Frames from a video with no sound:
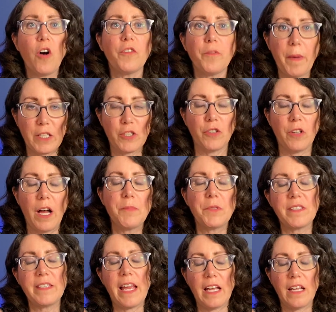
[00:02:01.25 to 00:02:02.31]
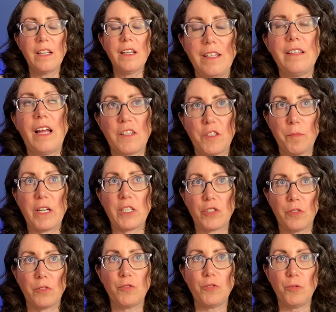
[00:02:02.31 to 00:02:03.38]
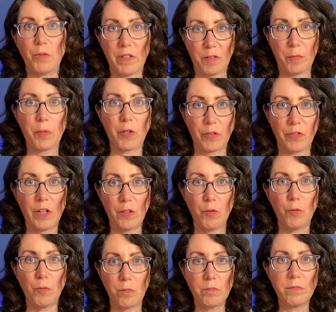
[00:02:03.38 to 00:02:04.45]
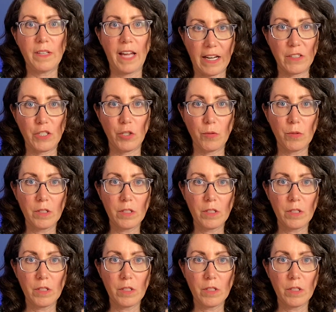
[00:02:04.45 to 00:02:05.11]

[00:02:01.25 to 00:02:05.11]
special. I'm just saying not special to this person who tagged you,